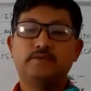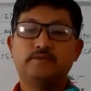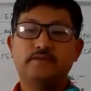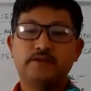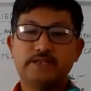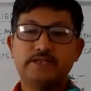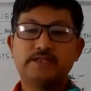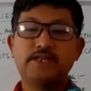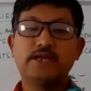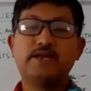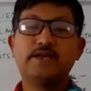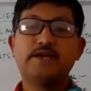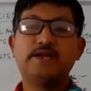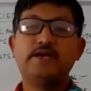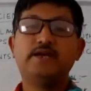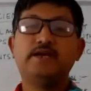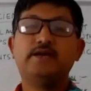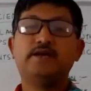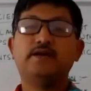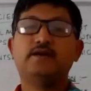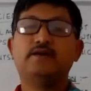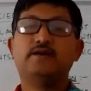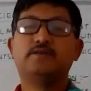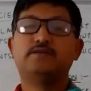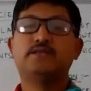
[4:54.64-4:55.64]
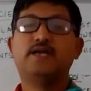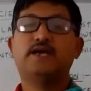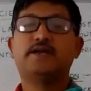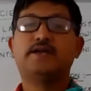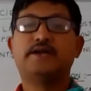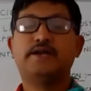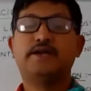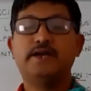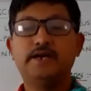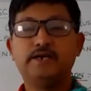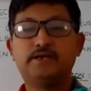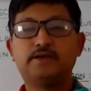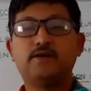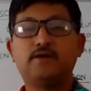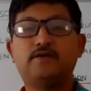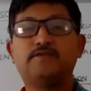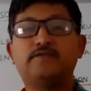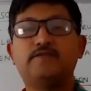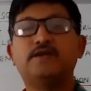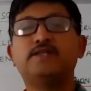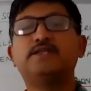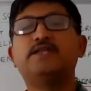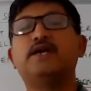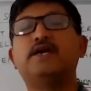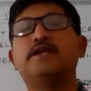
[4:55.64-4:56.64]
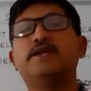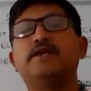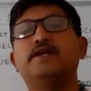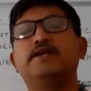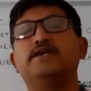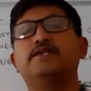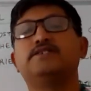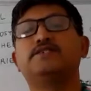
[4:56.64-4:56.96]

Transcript: weathering, the rate of weathering